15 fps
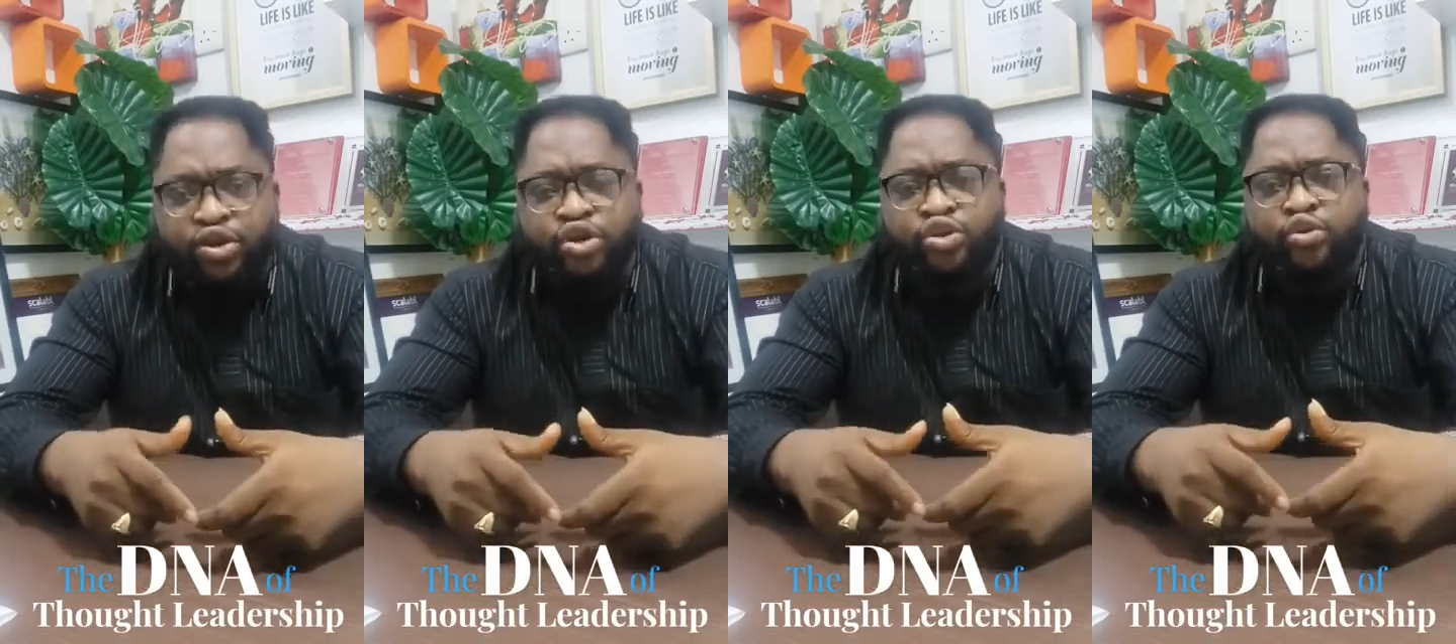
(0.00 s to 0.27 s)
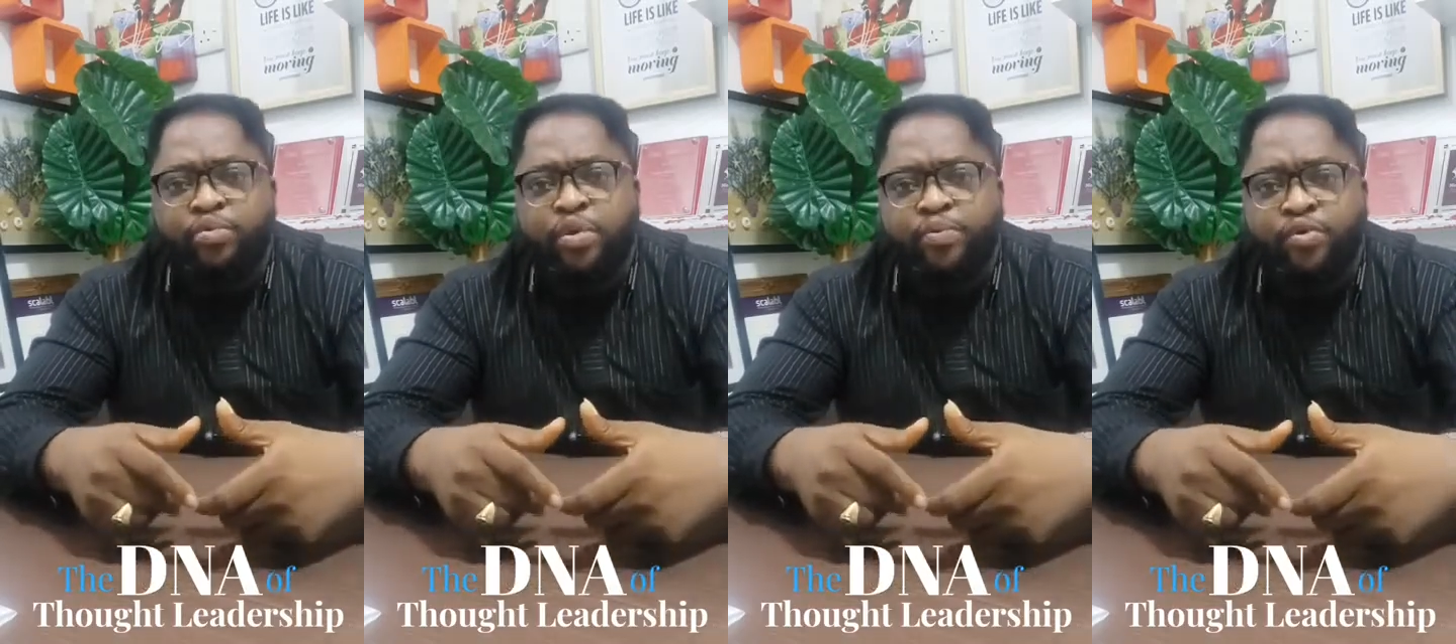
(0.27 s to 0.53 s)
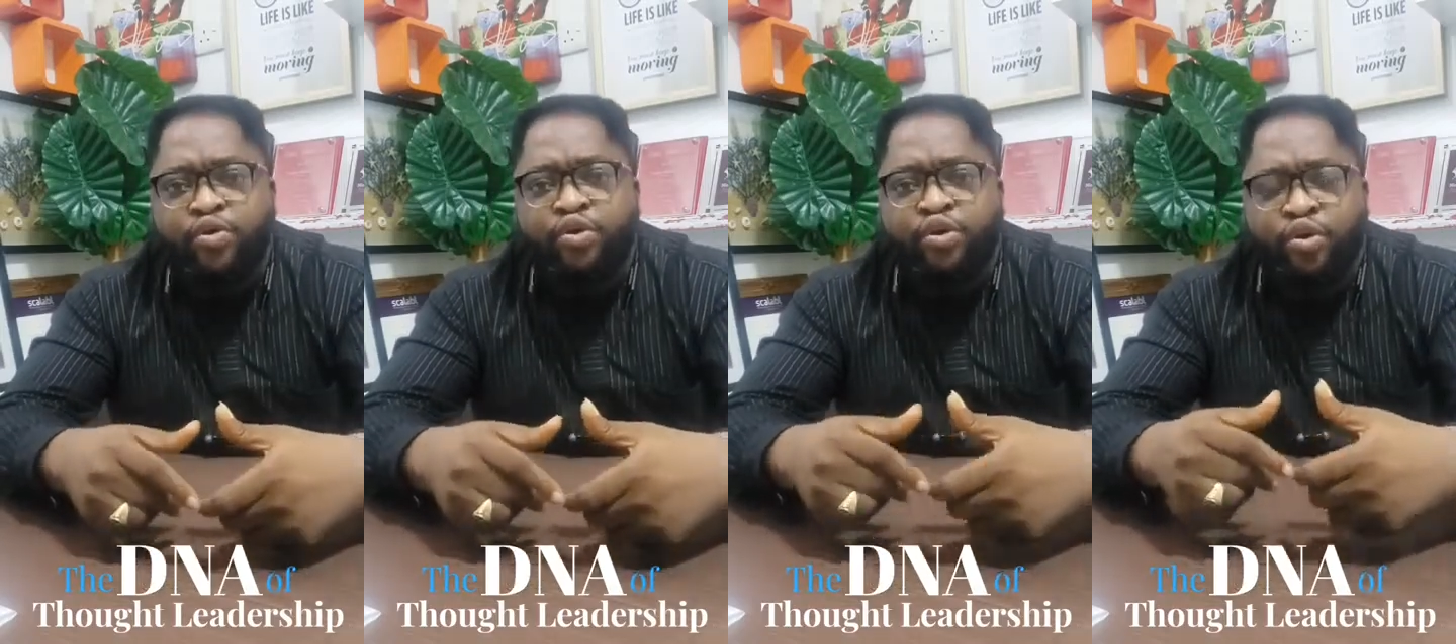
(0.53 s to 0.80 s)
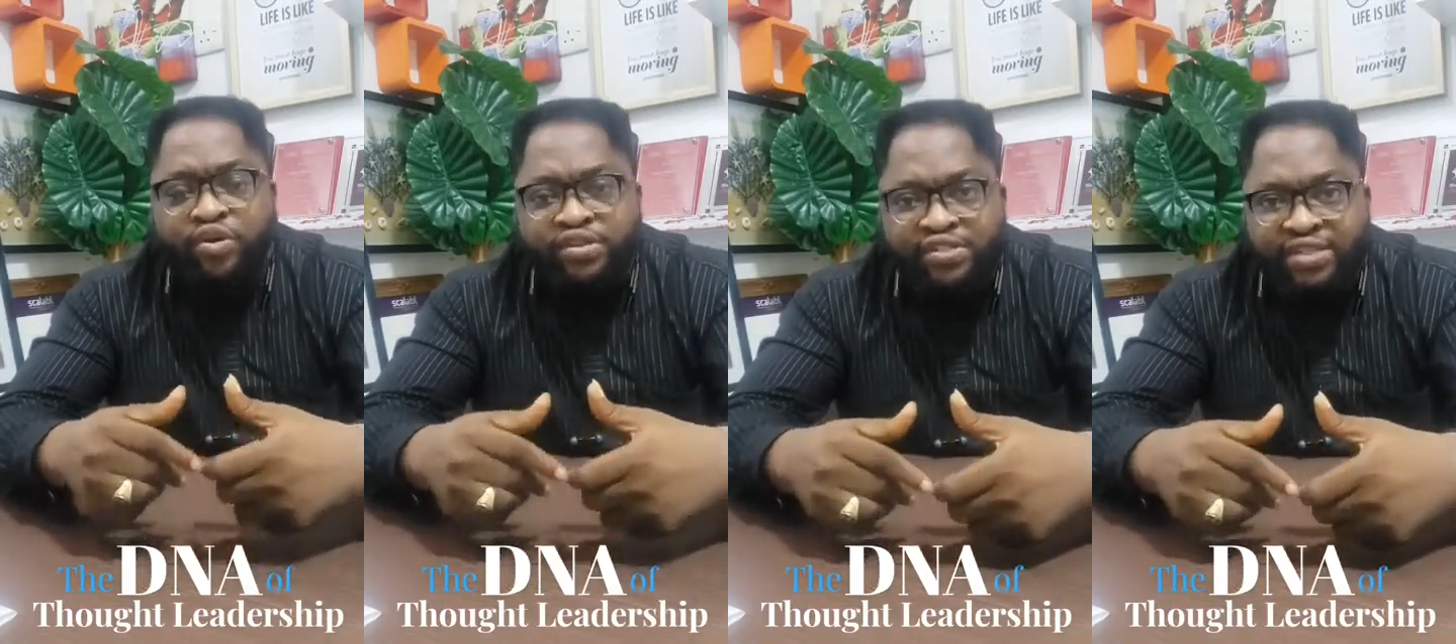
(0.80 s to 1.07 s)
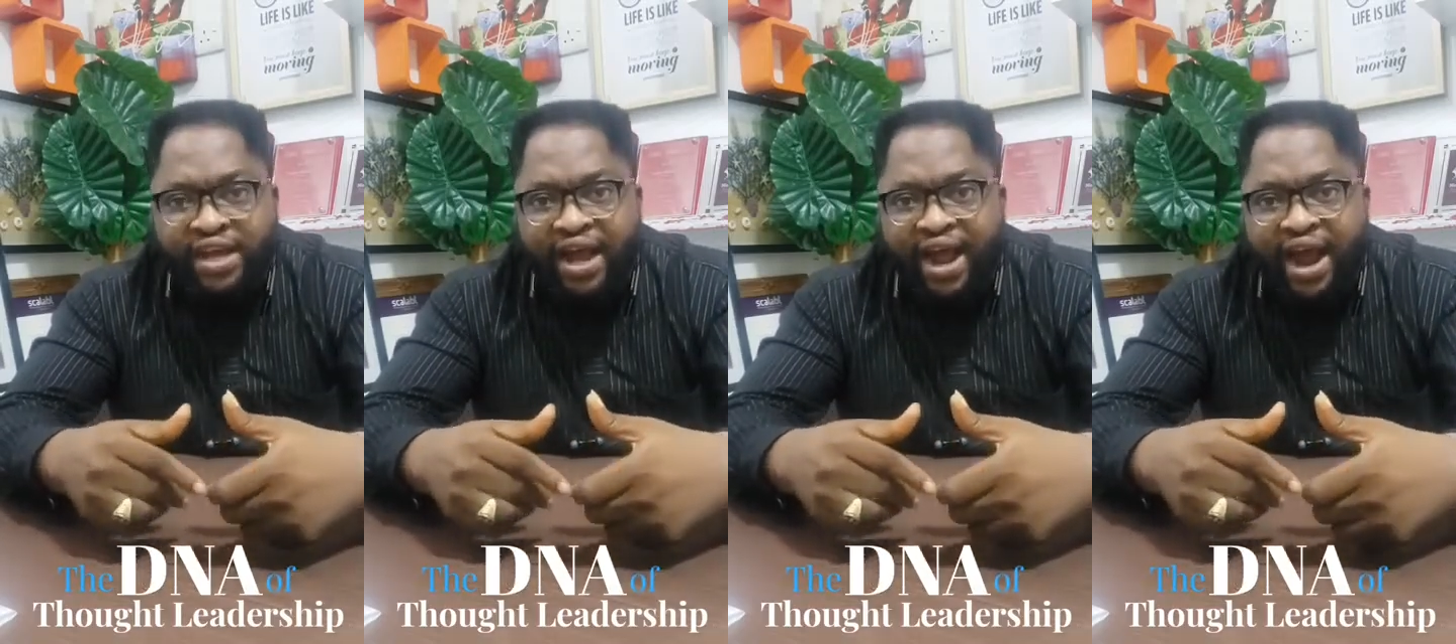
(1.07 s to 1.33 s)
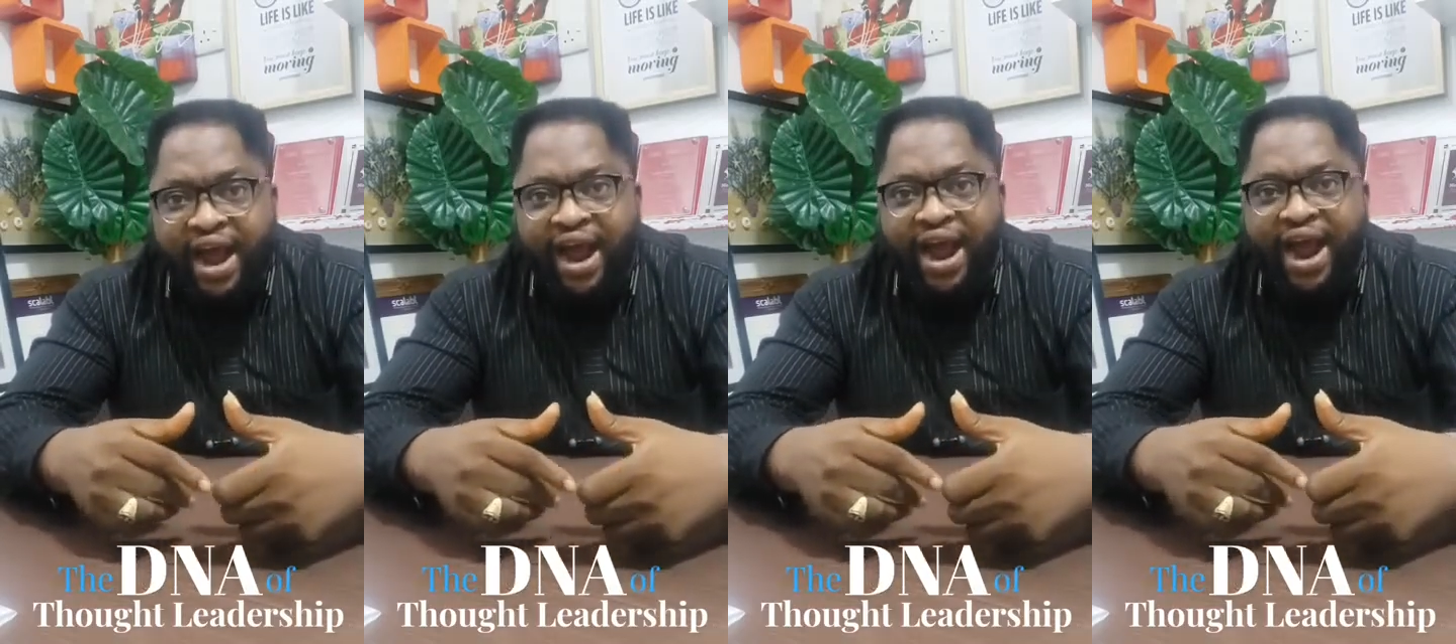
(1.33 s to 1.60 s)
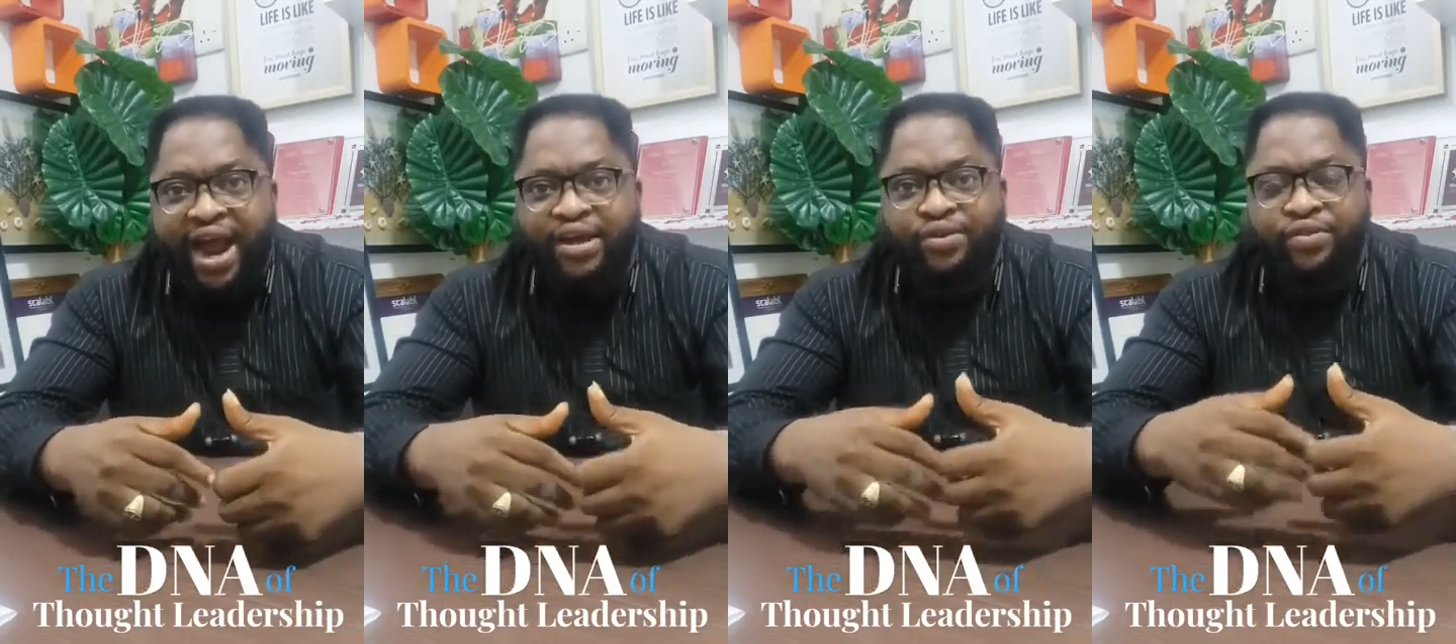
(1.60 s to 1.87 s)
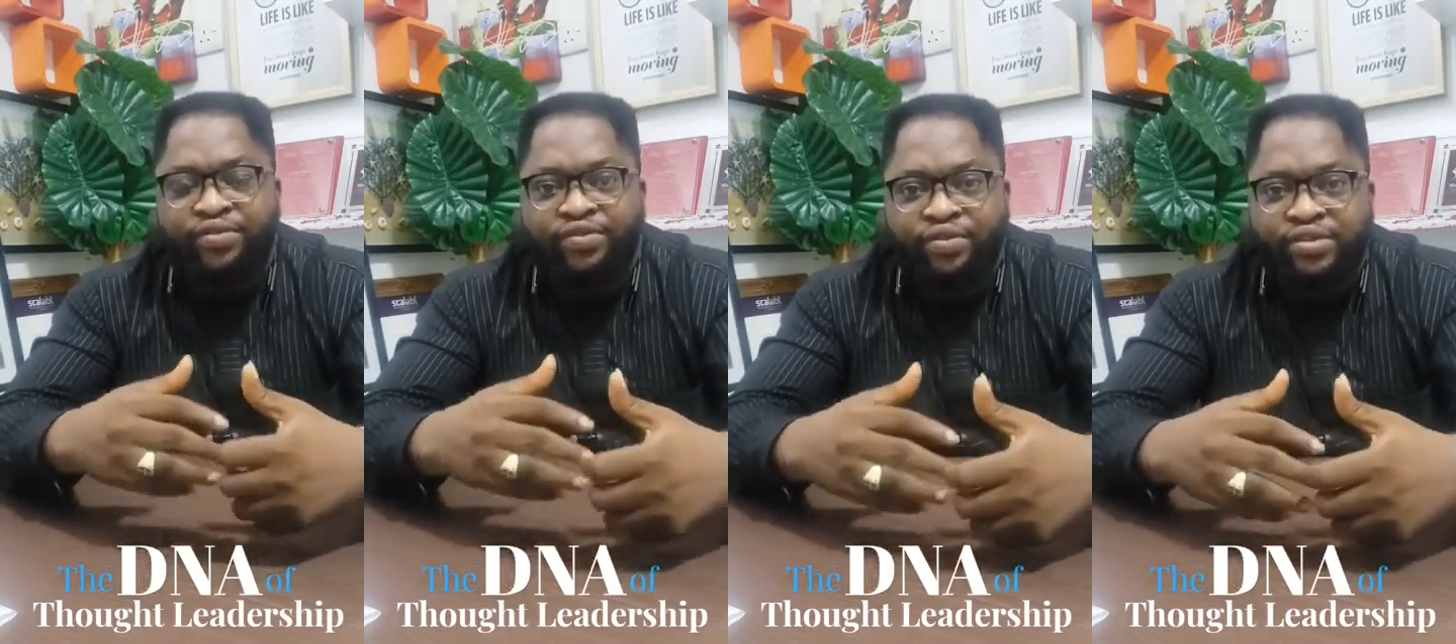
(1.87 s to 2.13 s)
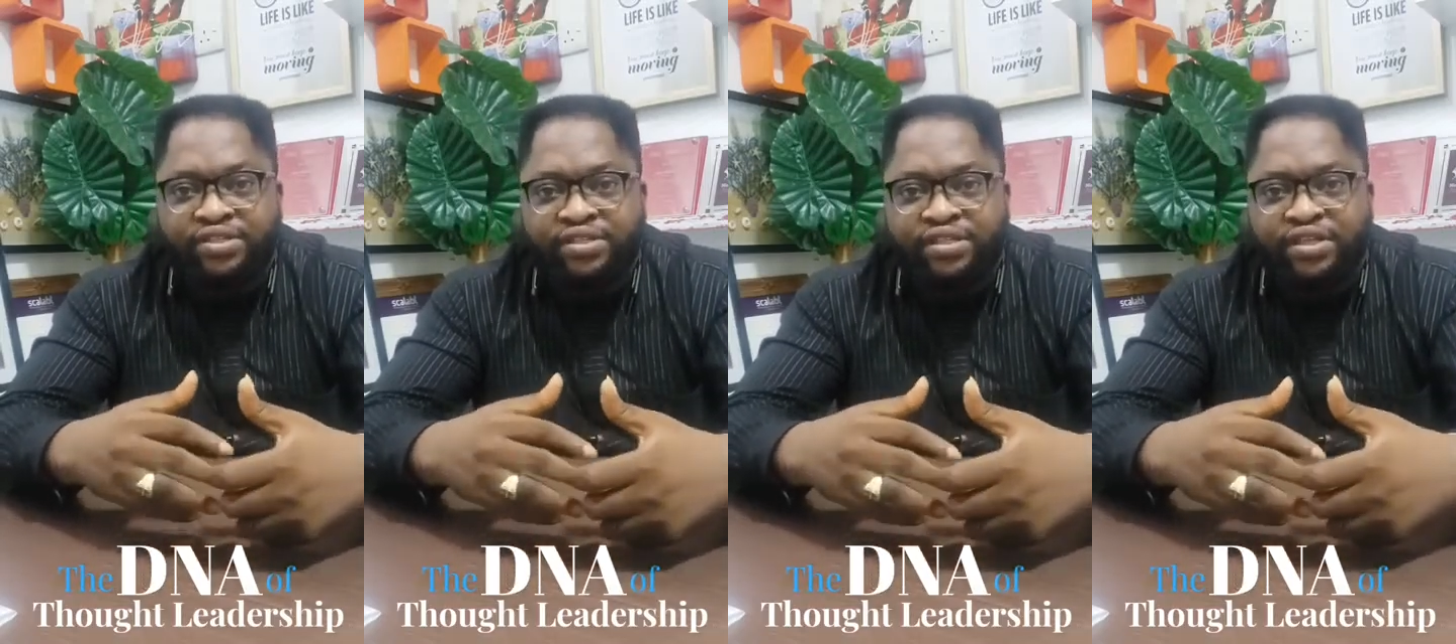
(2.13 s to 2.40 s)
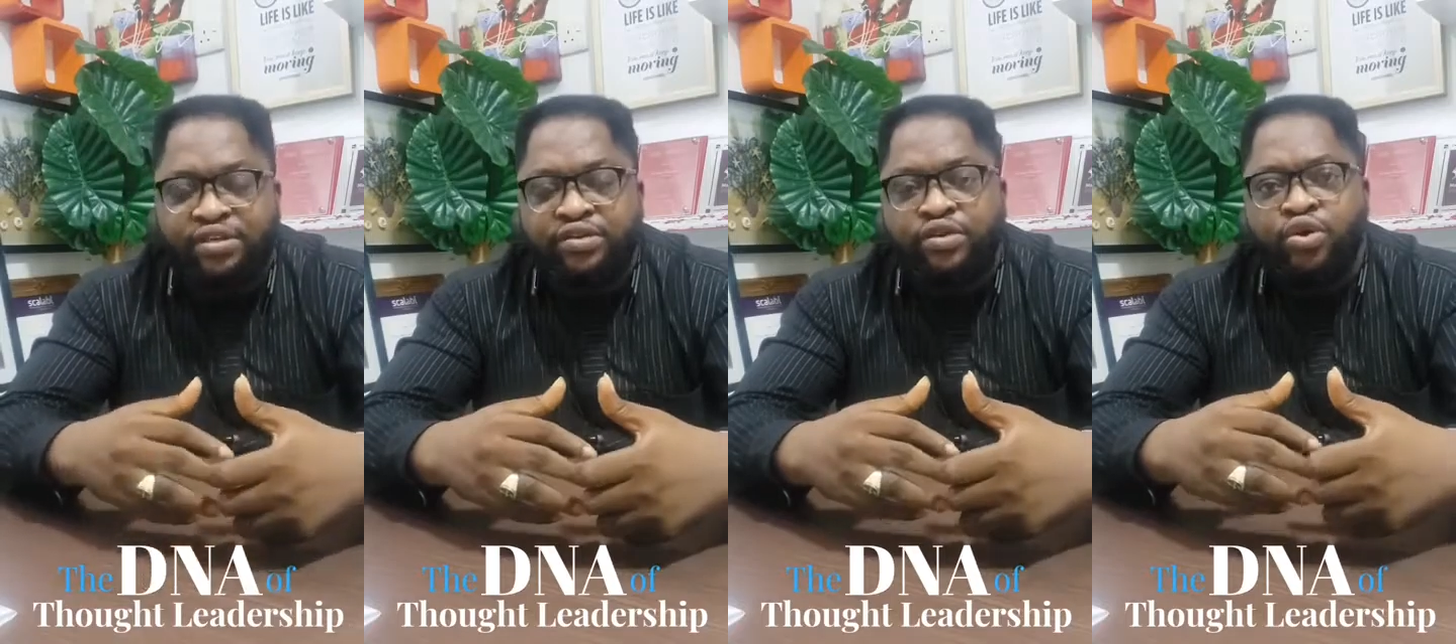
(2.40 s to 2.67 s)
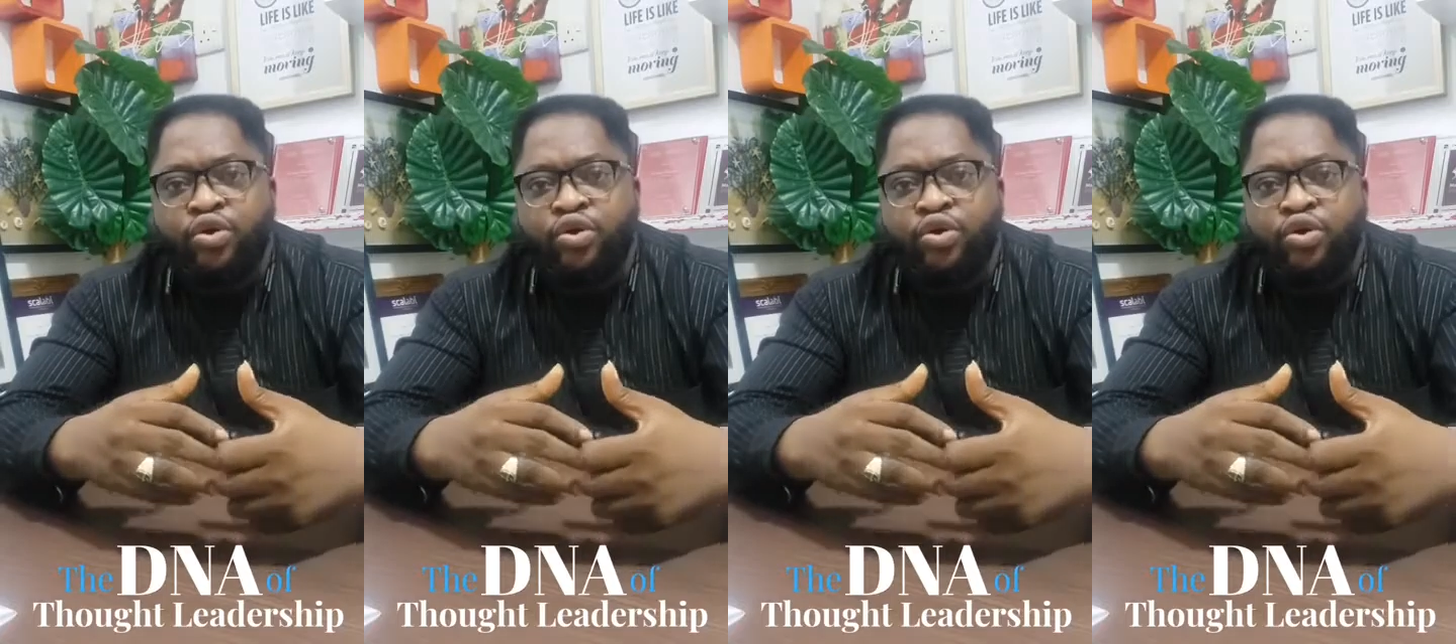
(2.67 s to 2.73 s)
Do people consider her an authority